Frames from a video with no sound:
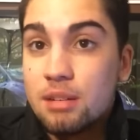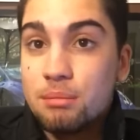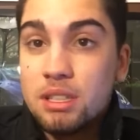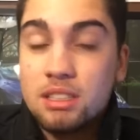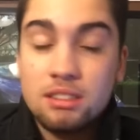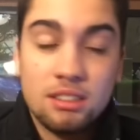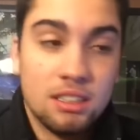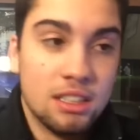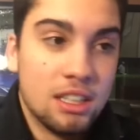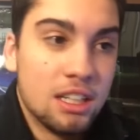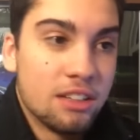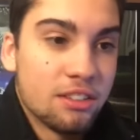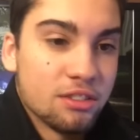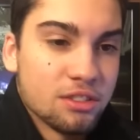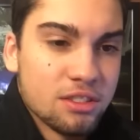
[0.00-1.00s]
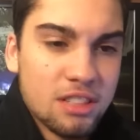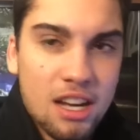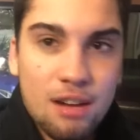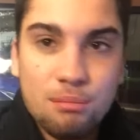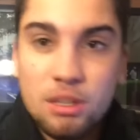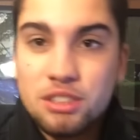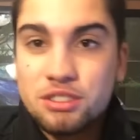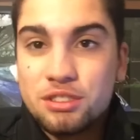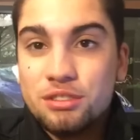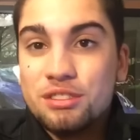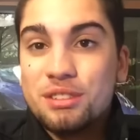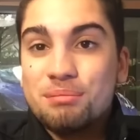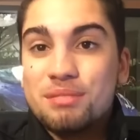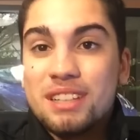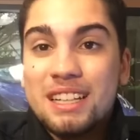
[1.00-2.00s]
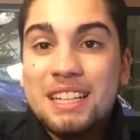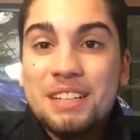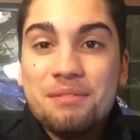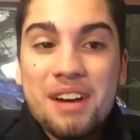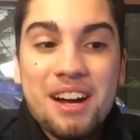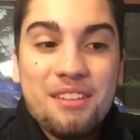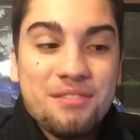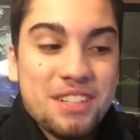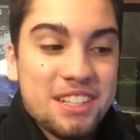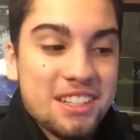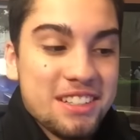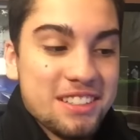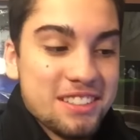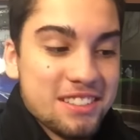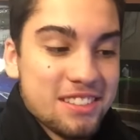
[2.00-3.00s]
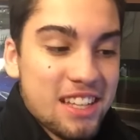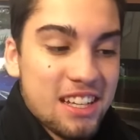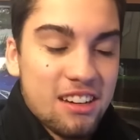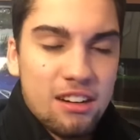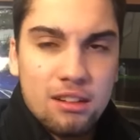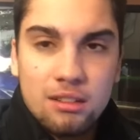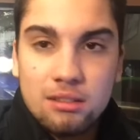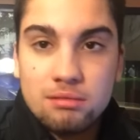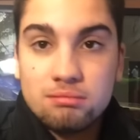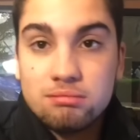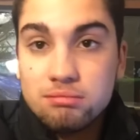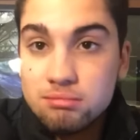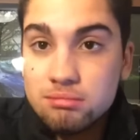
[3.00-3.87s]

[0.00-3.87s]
I mean, there's not much to complain about because they all